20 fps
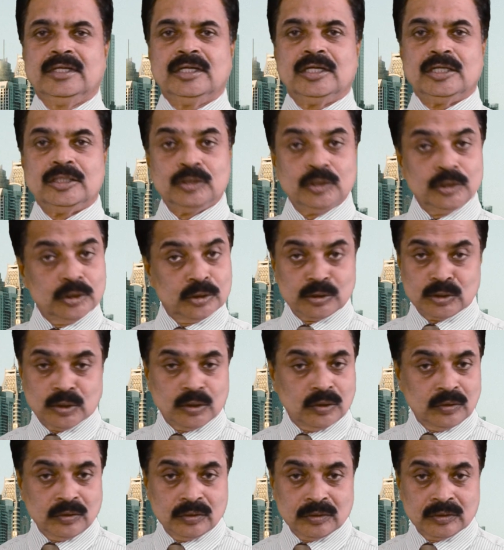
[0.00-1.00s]
Do you
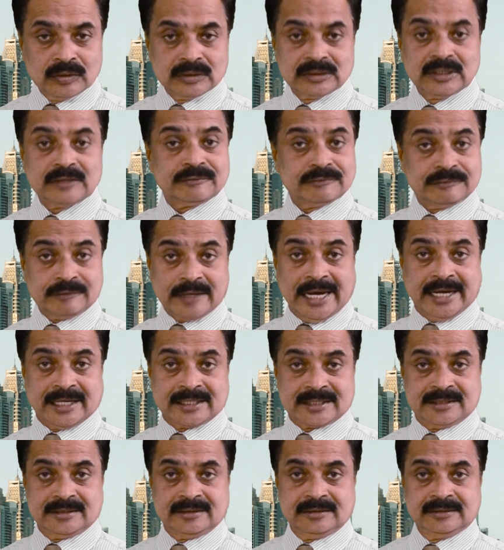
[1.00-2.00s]
know the fact
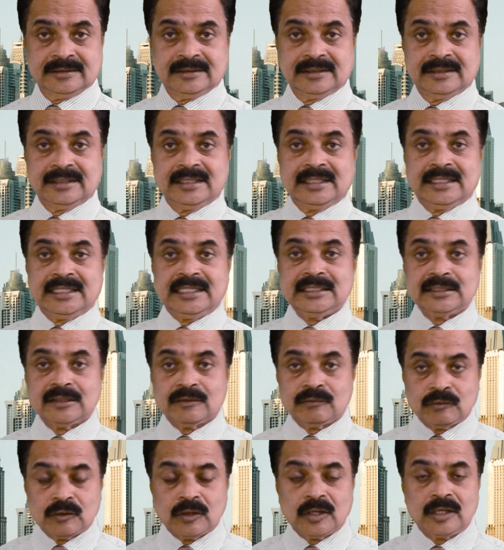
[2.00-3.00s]
in the
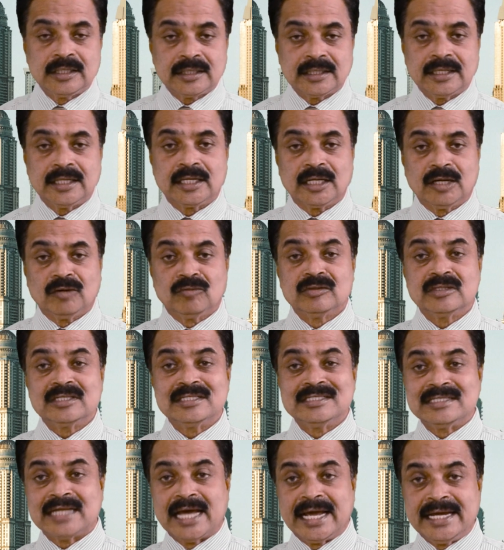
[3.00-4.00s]
world around
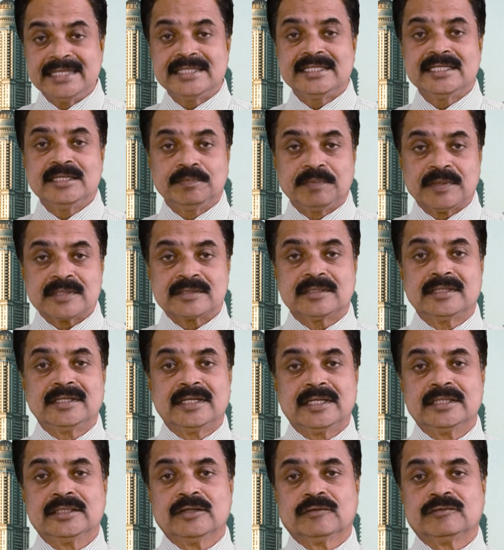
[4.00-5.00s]

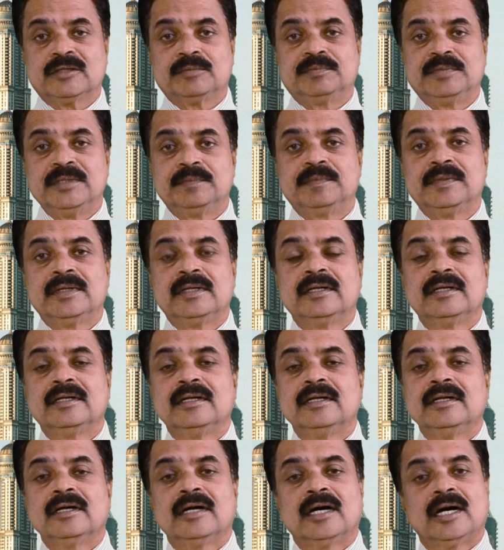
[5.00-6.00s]
90% of the people
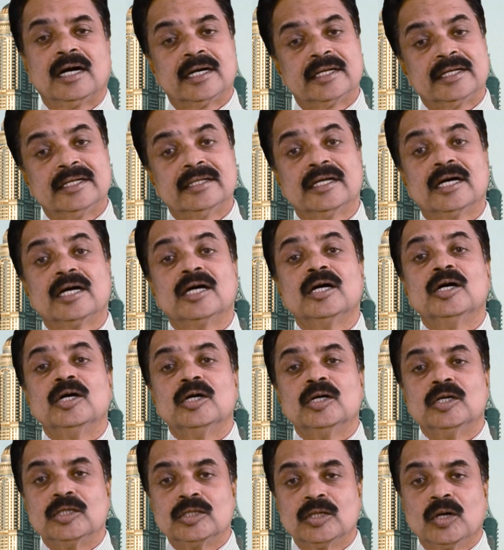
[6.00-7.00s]
are in the
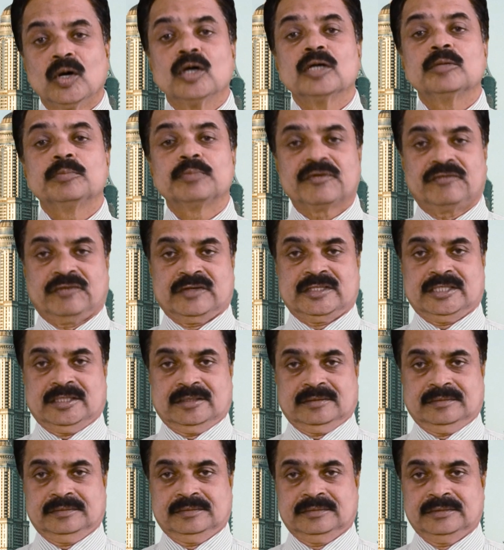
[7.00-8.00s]
wrong profession?
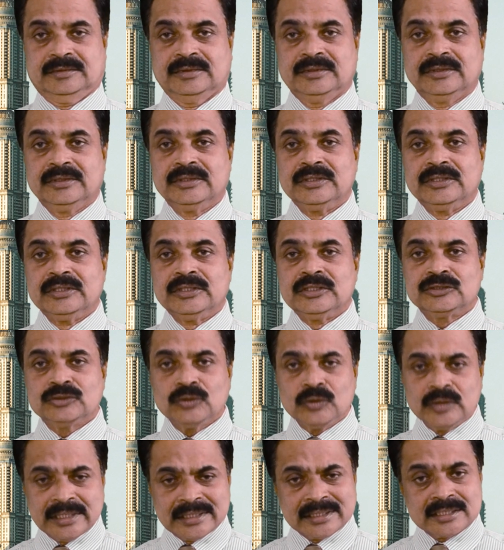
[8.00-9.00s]
So
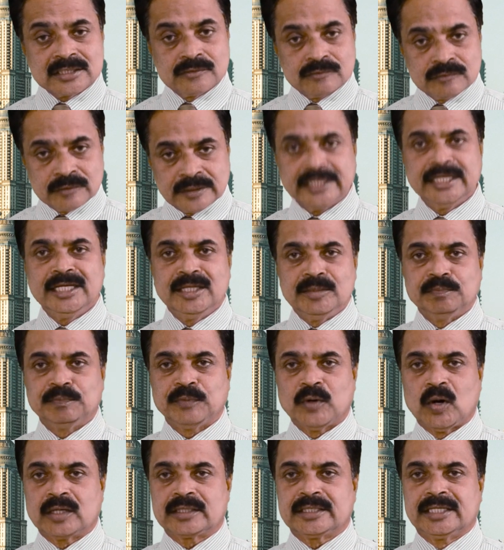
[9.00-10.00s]
it is very
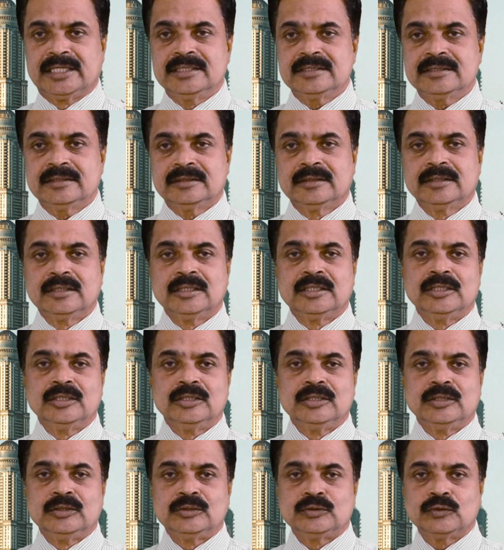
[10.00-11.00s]
important
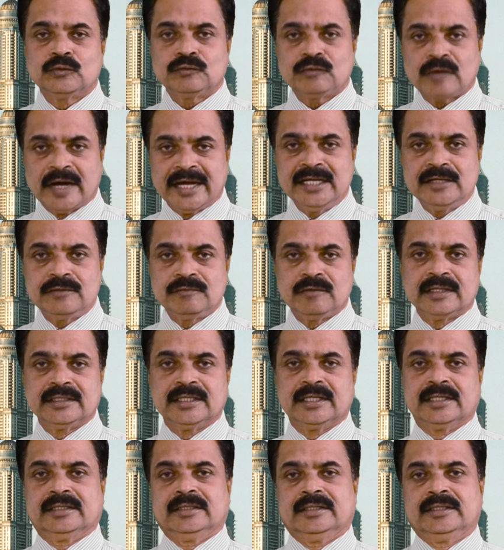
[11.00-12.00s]
to find
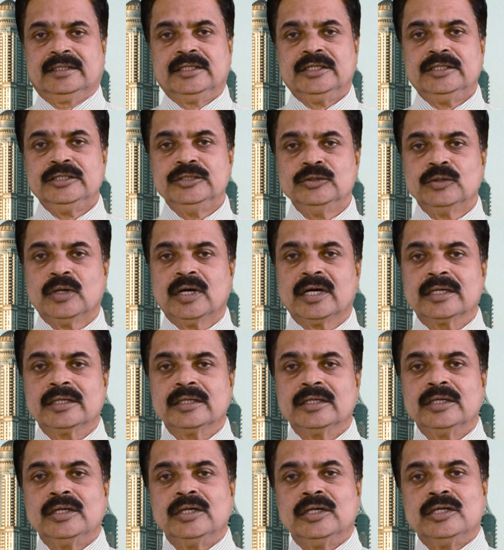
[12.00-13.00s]
whether you are
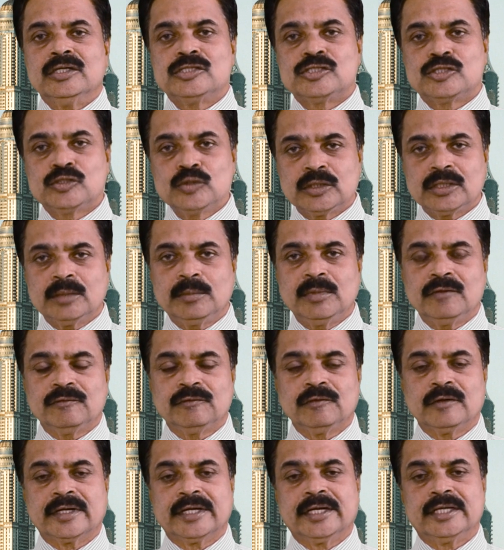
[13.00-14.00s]
suitable
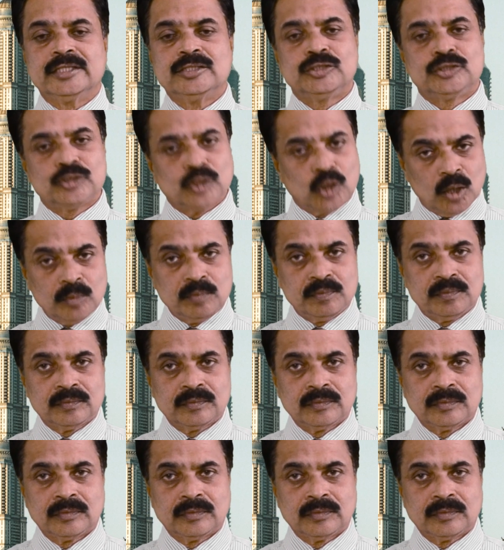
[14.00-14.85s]
for a job